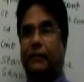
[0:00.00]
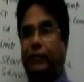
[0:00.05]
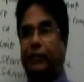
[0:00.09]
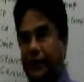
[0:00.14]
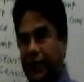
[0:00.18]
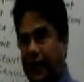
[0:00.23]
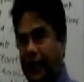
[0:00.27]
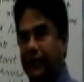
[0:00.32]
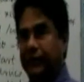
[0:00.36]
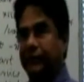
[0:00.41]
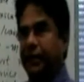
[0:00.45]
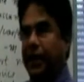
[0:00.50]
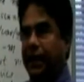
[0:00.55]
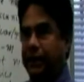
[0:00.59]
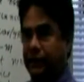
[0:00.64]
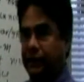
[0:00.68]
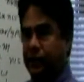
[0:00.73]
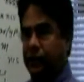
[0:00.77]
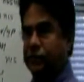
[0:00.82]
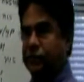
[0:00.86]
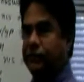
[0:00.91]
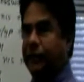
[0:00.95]
For that we
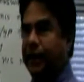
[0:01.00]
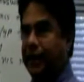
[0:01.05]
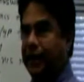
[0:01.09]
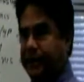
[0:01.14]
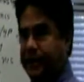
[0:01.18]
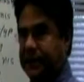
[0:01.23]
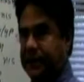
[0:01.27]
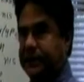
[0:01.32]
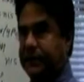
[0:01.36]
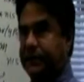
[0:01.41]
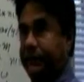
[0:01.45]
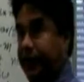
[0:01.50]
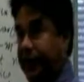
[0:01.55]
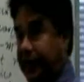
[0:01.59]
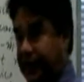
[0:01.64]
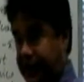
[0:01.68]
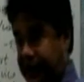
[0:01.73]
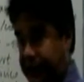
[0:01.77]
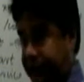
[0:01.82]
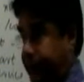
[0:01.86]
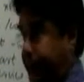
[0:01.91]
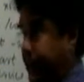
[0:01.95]
have to use
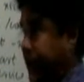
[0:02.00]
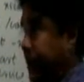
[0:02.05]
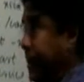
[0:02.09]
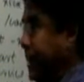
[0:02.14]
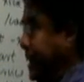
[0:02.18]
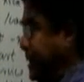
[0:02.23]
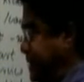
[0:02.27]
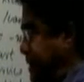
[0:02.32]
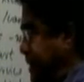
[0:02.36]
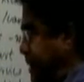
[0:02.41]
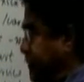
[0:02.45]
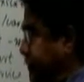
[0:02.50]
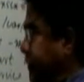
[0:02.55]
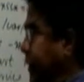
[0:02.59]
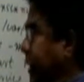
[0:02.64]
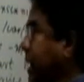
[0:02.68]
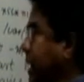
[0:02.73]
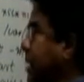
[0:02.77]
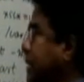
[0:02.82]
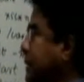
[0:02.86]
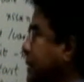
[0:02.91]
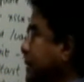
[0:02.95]

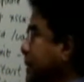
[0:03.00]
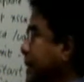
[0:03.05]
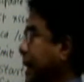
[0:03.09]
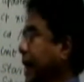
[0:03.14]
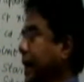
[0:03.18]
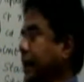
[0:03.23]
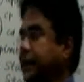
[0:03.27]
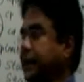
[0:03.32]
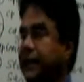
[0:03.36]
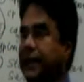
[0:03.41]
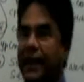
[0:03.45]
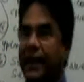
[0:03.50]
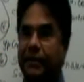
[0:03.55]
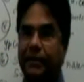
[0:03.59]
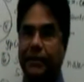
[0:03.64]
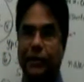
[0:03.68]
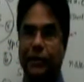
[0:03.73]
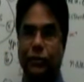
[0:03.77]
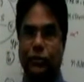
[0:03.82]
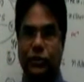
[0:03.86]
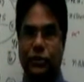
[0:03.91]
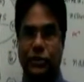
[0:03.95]
YPXFR, and the
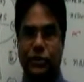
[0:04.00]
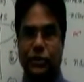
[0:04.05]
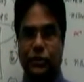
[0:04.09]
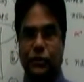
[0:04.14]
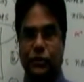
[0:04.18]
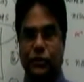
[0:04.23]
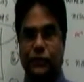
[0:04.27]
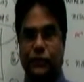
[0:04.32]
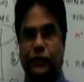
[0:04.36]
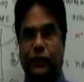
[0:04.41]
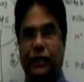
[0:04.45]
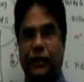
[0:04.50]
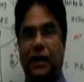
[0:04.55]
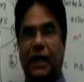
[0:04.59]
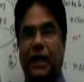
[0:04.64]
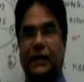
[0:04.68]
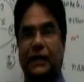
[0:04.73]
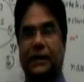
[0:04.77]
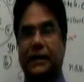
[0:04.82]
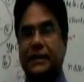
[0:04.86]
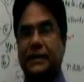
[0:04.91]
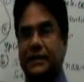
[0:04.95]
daemon which is used for
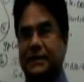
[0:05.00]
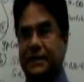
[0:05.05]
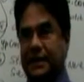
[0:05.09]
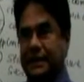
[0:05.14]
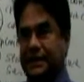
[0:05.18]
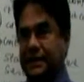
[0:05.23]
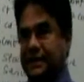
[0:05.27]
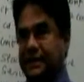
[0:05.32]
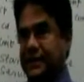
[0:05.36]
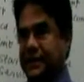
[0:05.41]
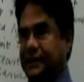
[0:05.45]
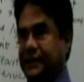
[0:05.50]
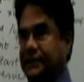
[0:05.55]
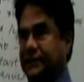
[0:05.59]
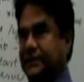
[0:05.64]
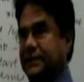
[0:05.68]
that is this.